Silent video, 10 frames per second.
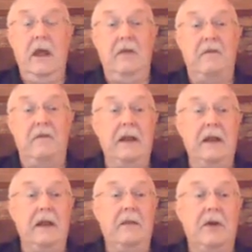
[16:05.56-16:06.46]
And
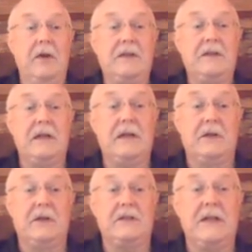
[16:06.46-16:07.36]
finally,
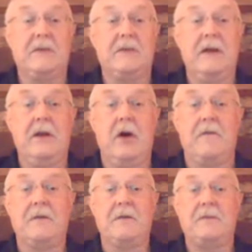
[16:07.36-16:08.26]
multi-sectional assessment
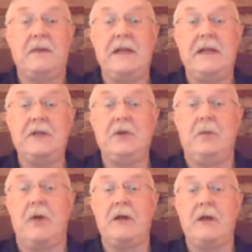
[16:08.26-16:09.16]
offers
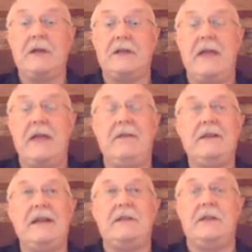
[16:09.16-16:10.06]
potential project
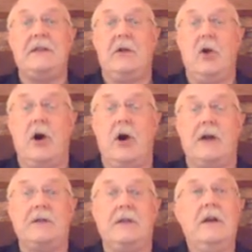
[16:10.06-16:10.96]
savings at zero
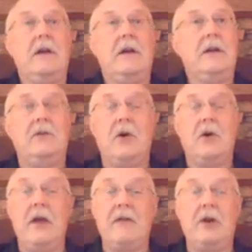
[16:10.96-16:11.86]
cost. You
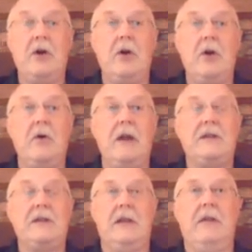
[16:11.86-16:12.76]
don't have to go to an
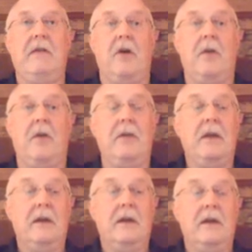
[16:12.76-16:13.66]
engineering
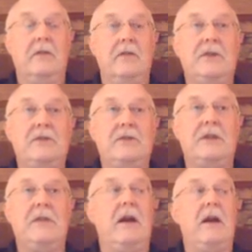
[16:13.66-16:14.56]
firm to reduce
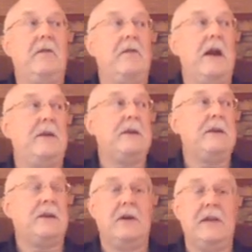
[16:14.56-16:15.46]
the amount of fire
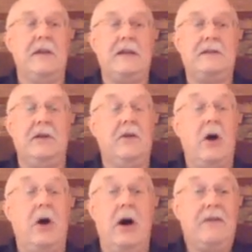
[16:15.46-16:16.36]
protection on that
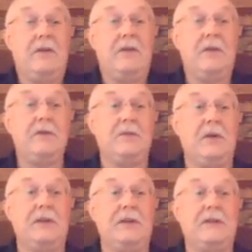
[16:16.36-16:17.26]
steel. All you have to do is
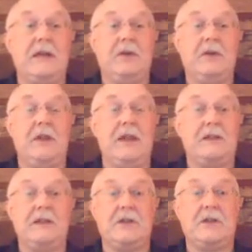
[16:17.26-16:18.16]
use multi-sectional
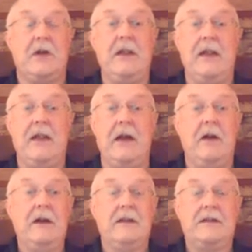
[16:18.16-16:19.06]
thickness. It's already
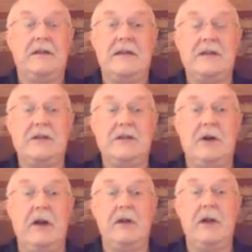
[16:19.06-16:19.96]
there. The testing's
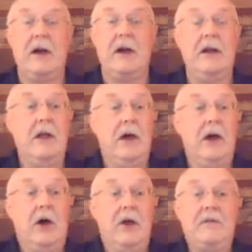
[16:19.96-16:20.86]
already been done.
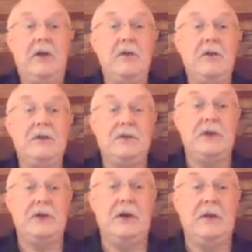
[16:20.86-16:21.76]
All you have to do is
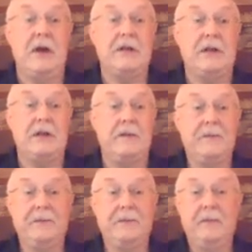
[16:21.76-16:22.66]
use it on your project.
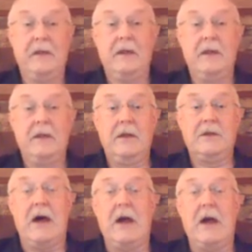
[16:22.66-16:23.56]

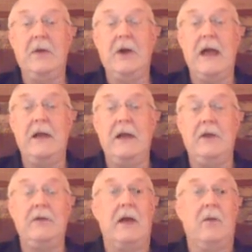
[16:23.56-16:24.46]
So how do we go ahead and
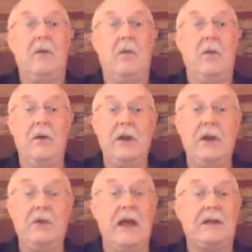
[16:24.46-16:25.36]
do that? What do we
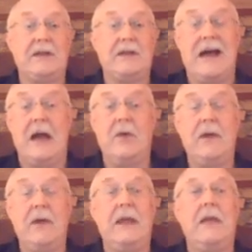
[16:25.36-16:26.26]
do next? How do
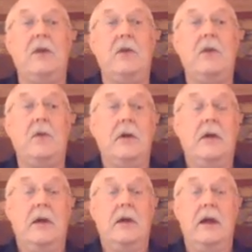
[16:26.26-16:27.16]
we give you,
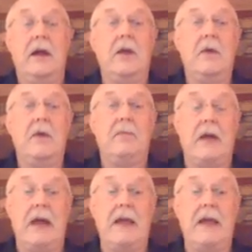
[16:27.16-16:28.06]
and how do we
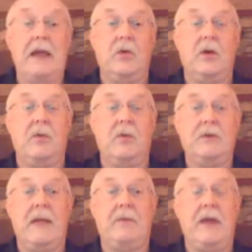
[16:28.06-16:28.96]
apply that to a
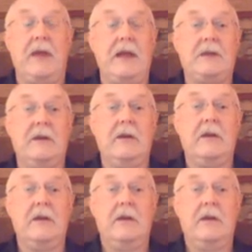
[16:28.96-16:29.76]
commercial application?